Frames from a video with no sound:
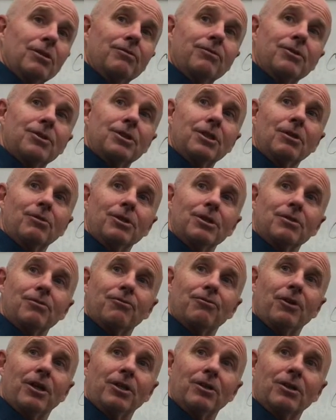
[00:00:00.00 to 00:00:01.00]
of series of
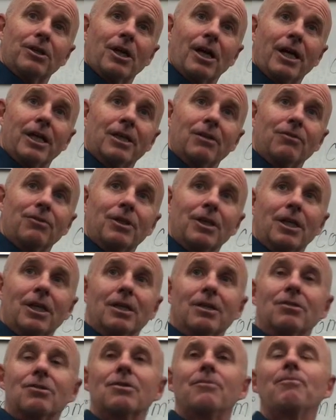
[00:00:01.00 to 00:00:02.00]
funnel kind of
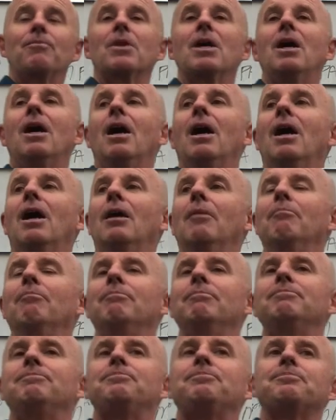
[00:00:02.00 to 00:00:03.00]
things.
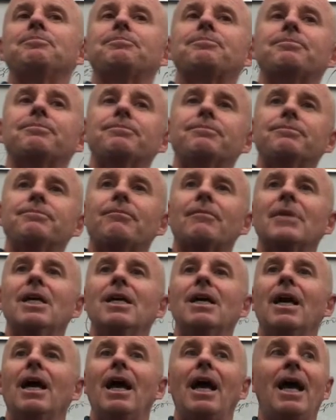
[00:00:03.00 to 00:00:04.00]

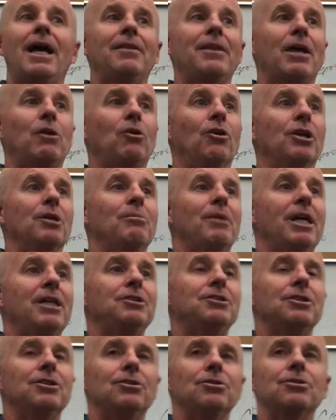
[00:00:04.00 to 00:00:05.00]
And that
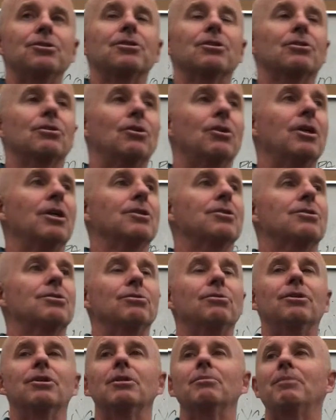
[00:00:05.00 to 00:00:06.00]
automation used to cost
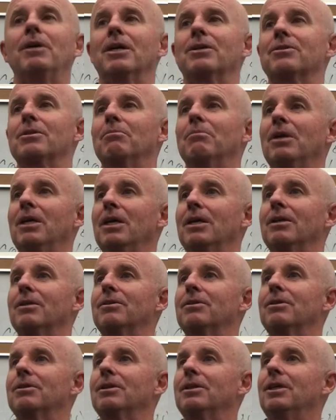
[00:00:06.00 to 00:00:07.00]
$200 a
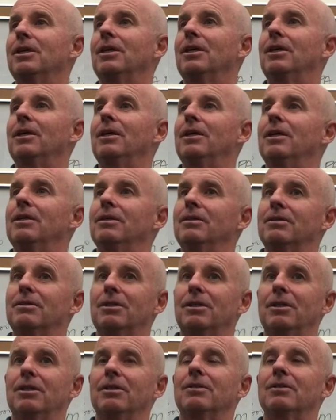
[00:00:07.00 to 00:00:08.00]
month
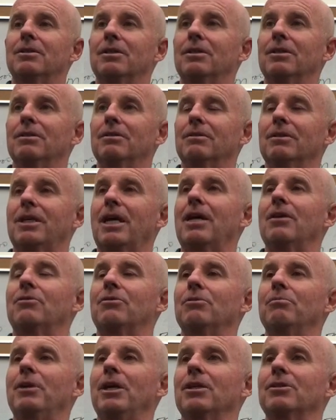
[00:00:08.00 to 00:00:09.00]
to get
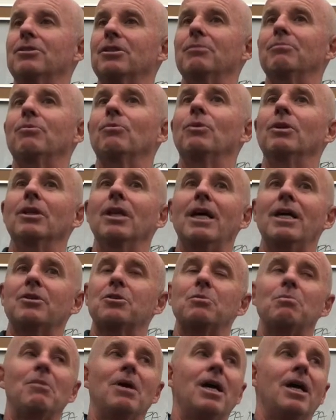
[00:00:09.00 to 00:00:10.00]
through Mailchimp. Well,
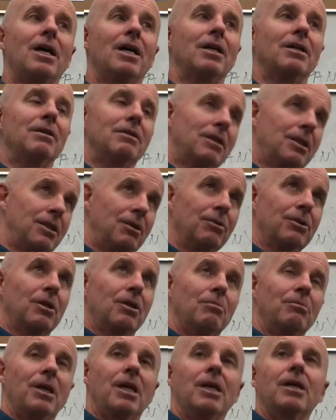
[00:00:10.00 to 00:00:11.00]
last May, a year
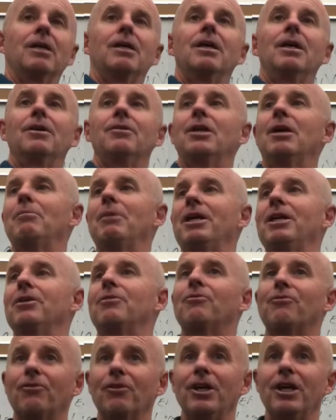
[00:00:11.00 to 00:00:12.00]
ago May, they made it
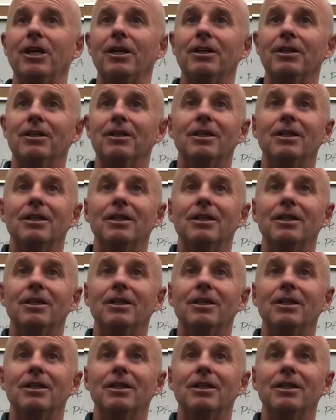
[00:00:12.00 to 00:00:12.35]
free.